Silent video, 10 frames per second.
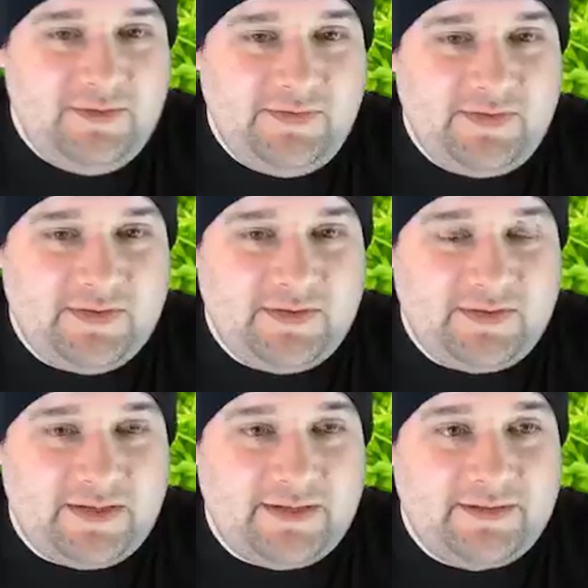to look
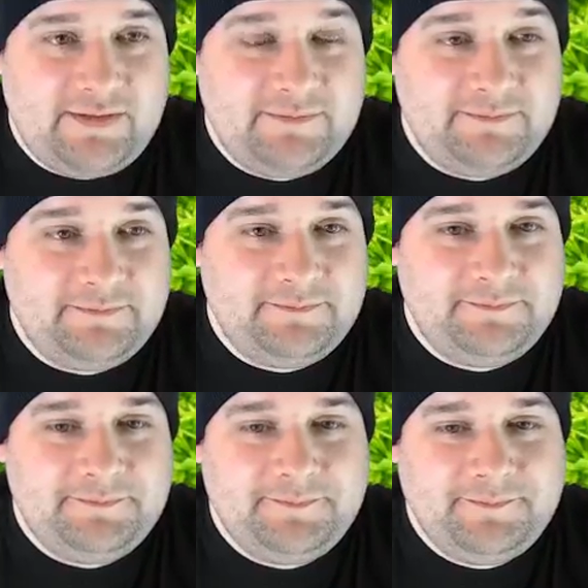like
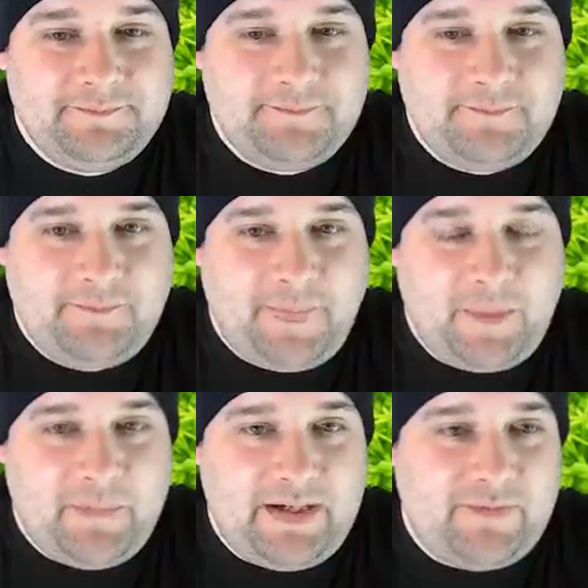
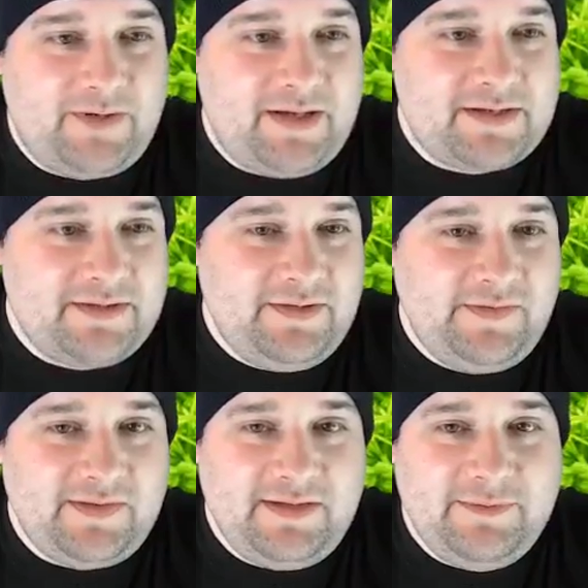back when I actually used
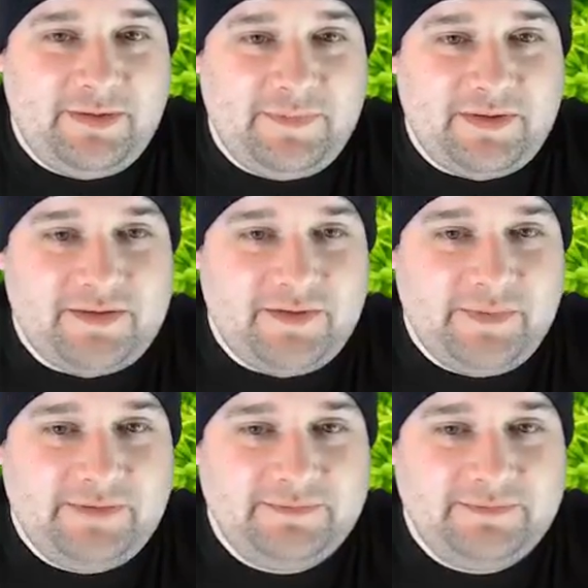to keep up on trimming.